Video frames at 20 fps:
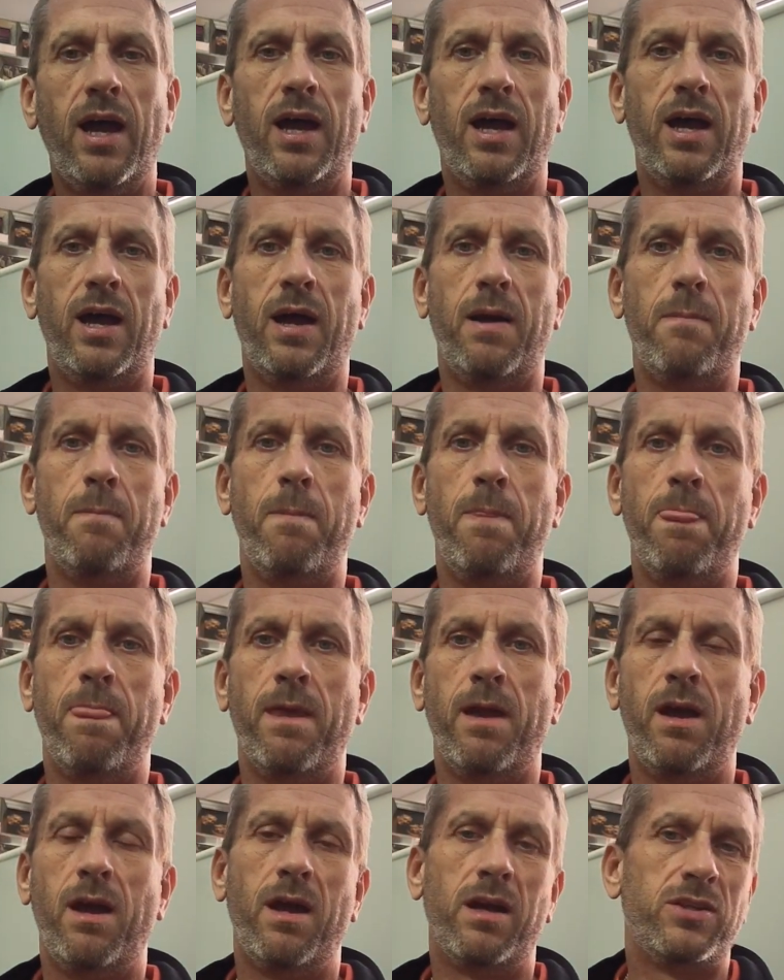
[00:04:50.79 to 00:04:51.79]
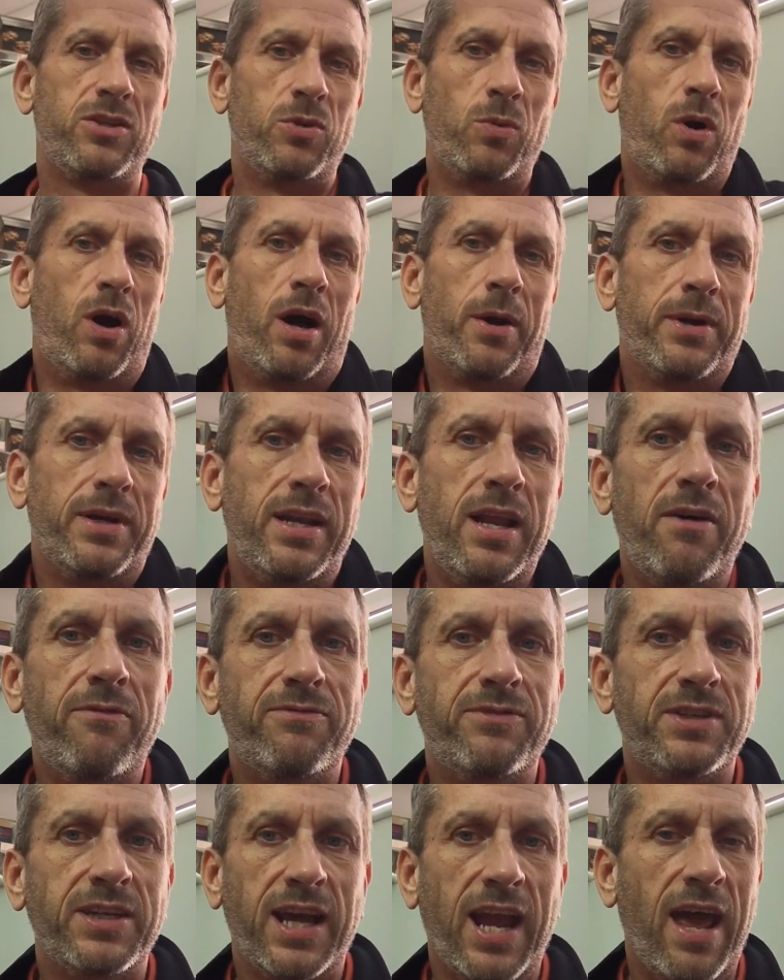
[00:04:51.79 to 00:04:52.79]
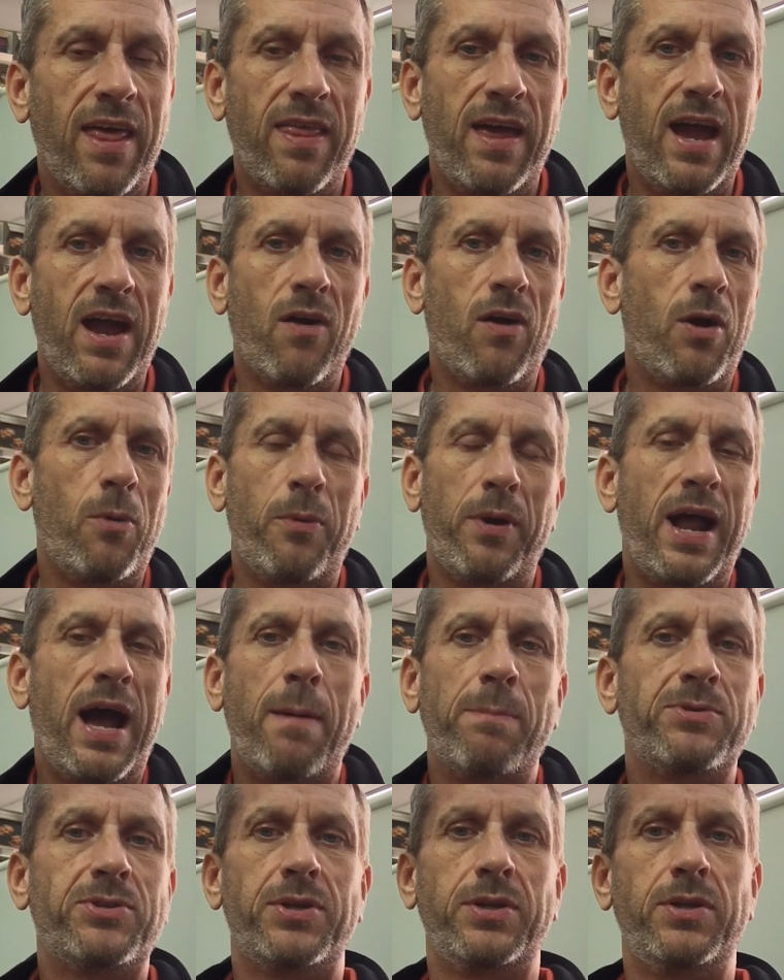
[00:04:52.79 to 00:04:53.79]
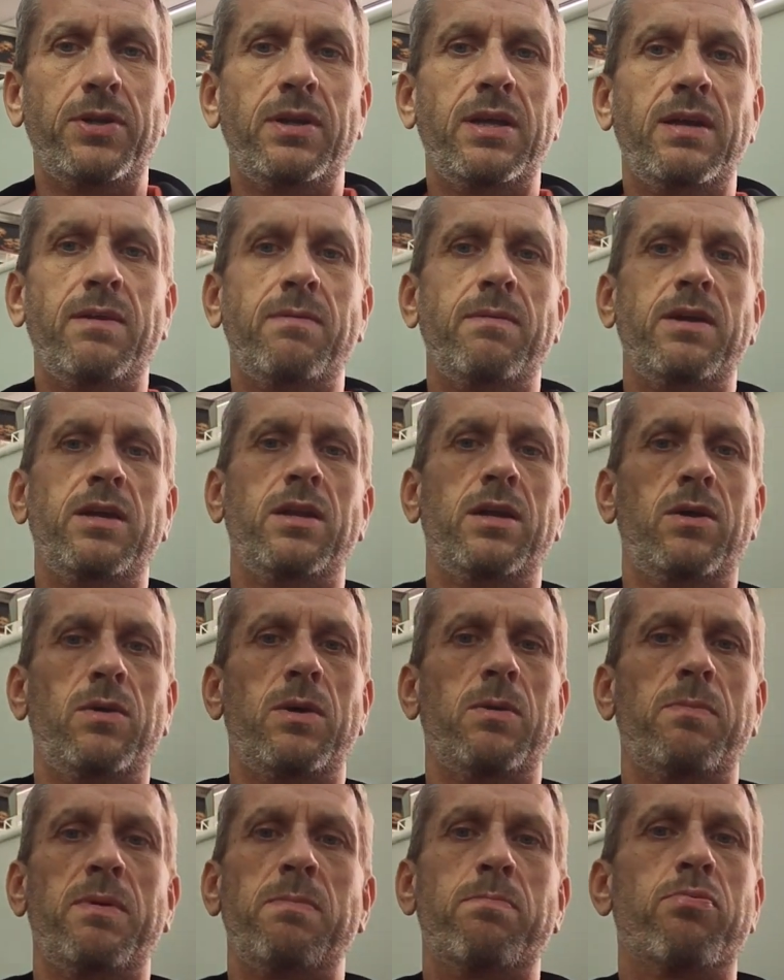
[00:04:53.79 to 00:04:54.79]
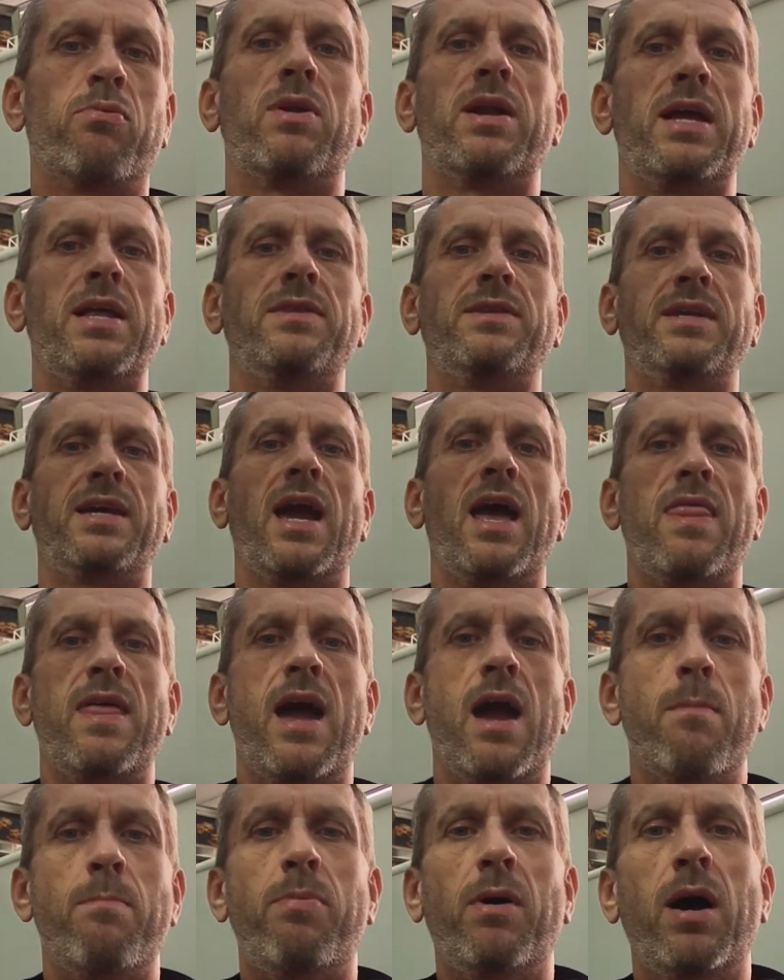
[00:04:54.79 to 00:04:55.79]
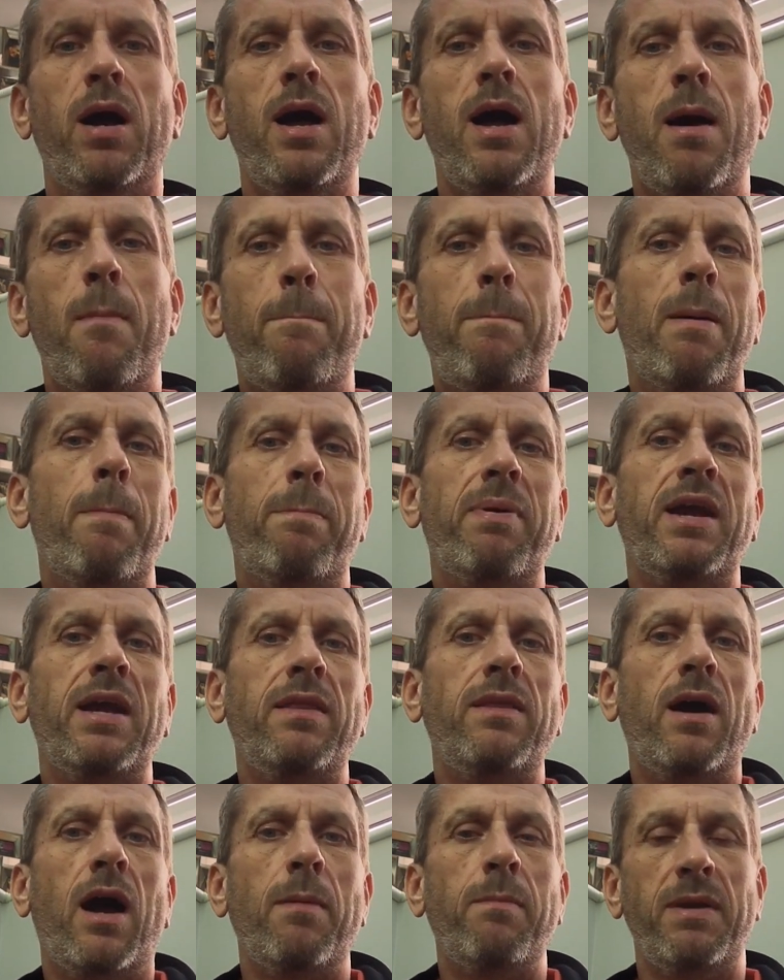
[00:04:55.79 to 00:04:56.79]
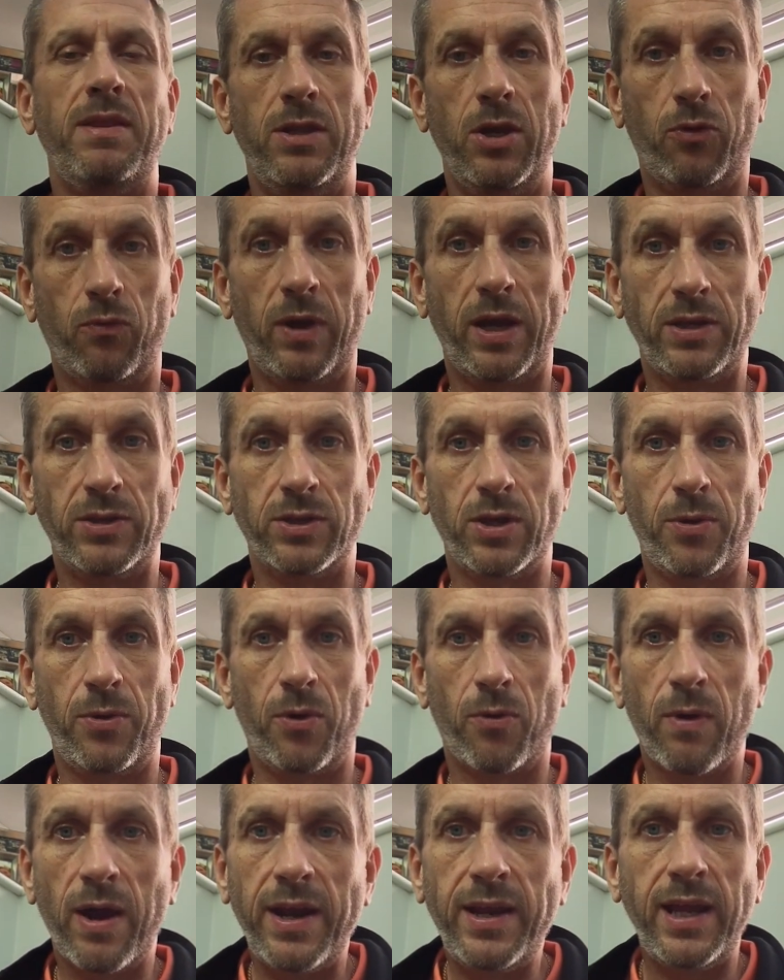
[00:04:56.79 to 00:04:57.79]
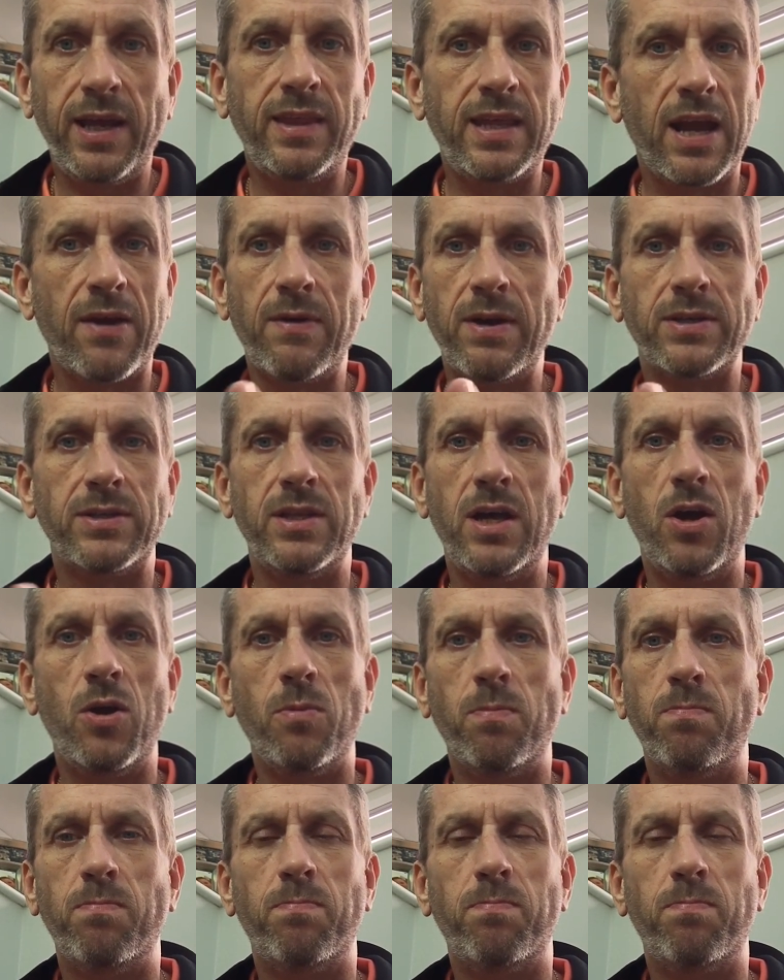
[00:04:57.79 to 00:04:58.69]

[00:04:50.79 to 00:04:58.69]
Do you know what? I'd love to get there. I would absolutely, you know, it'd be brilliant to get there. But being that I'm in the green zone already, there is no